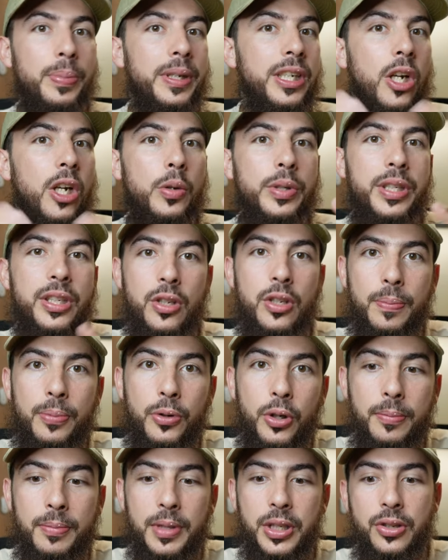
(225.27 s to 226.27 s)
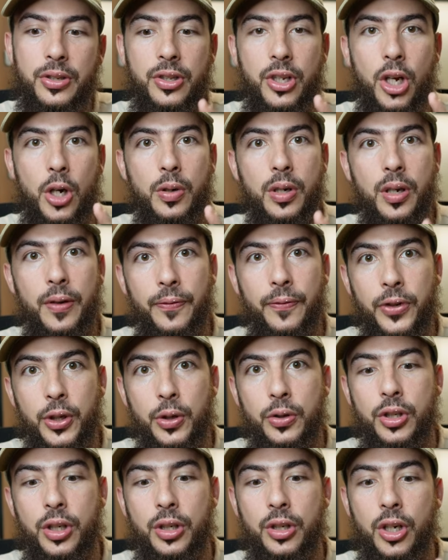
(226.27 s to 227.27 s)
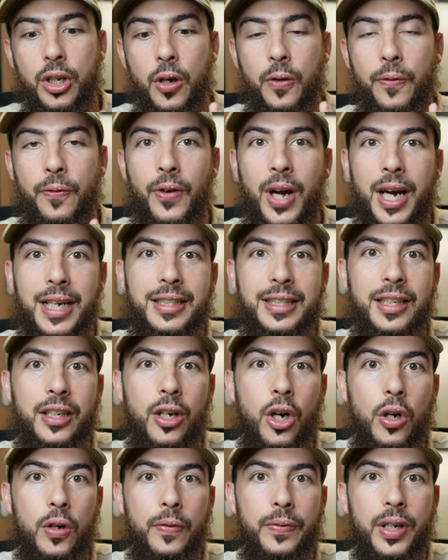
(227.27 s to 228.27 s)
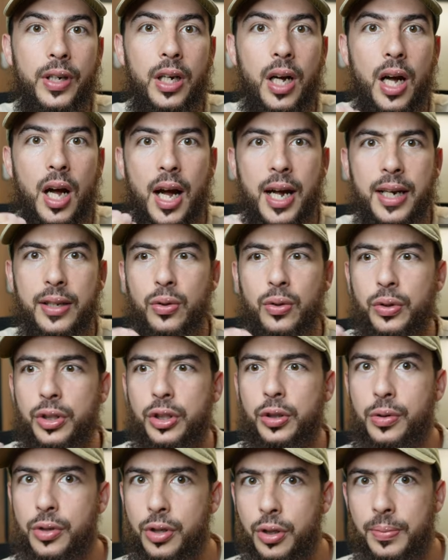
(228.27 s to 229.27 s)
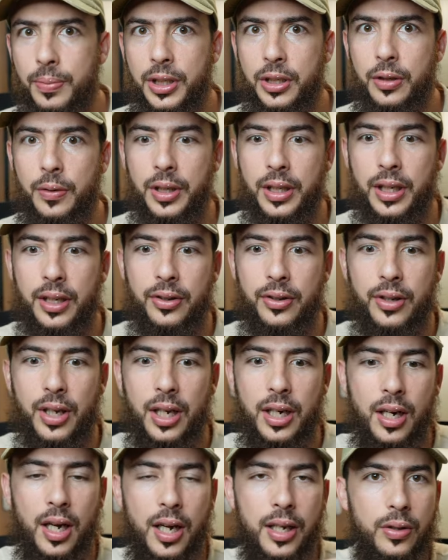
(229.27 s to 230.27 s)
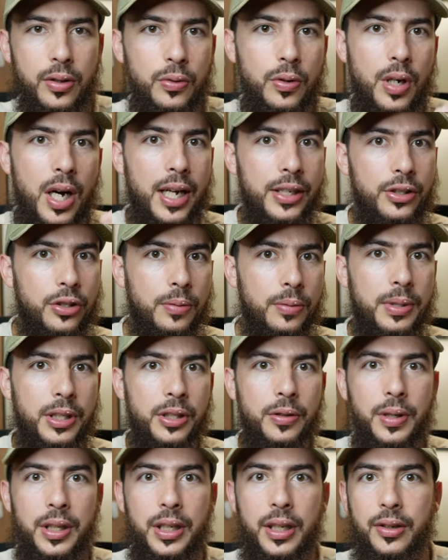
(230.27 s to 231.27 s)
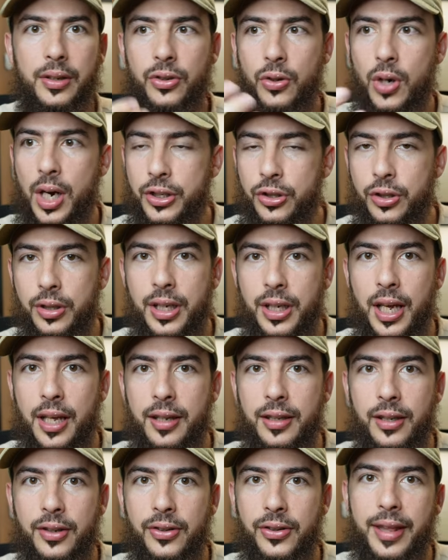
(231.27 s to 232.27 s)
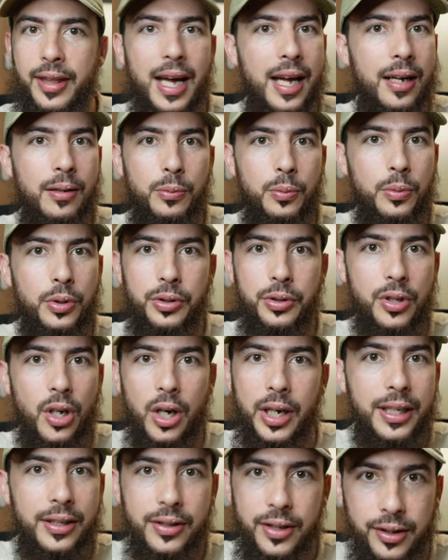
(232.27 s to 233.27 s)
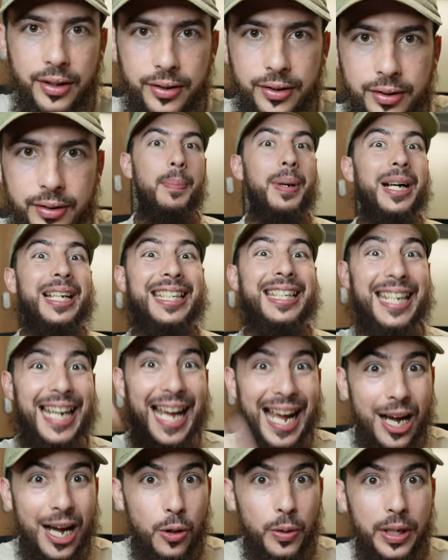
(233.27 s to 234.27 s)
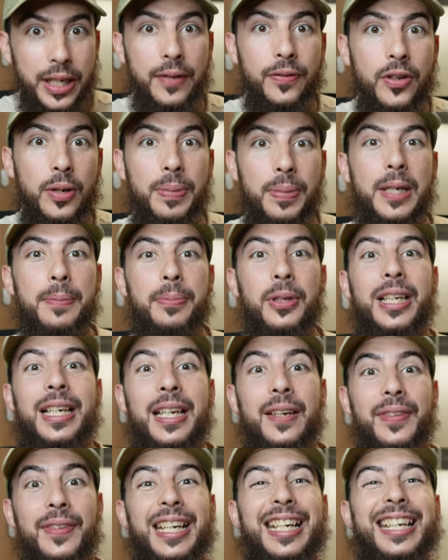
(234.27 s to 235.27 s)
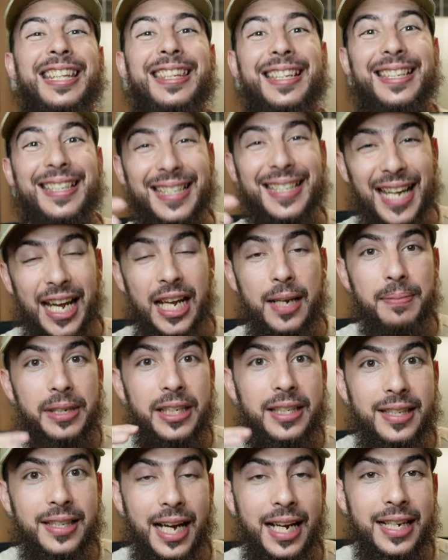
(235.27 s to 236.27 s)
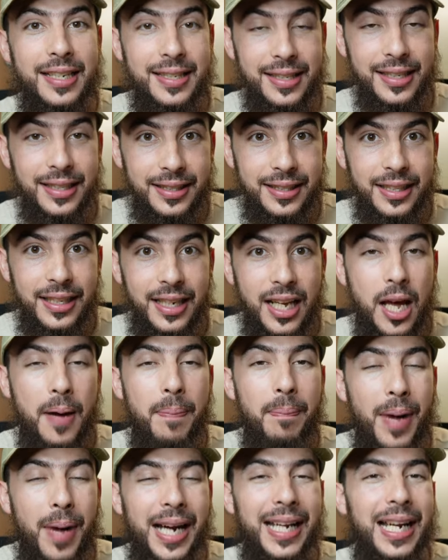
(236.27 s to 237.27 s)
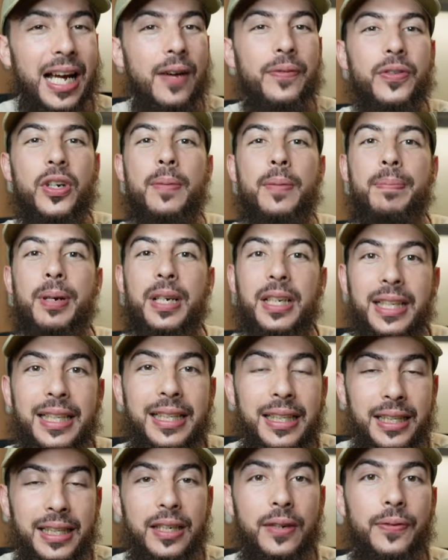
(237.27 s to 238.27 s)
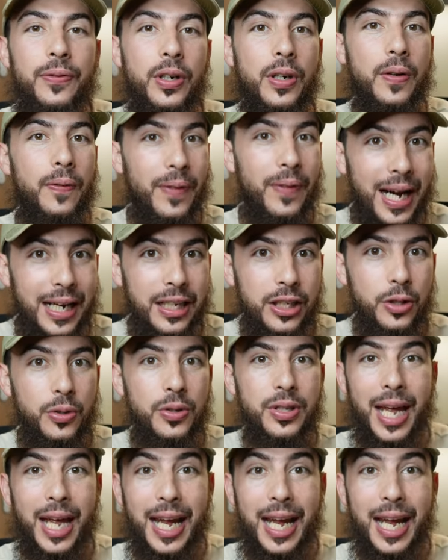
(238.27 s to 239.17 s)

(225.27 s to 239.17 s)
be no disappointments, no confusion, no fighting over, I thought you should be doing this, and I thought I should be doing this, or I should get this. That would not exist. But now, even people living in the same exact city might have completely different values,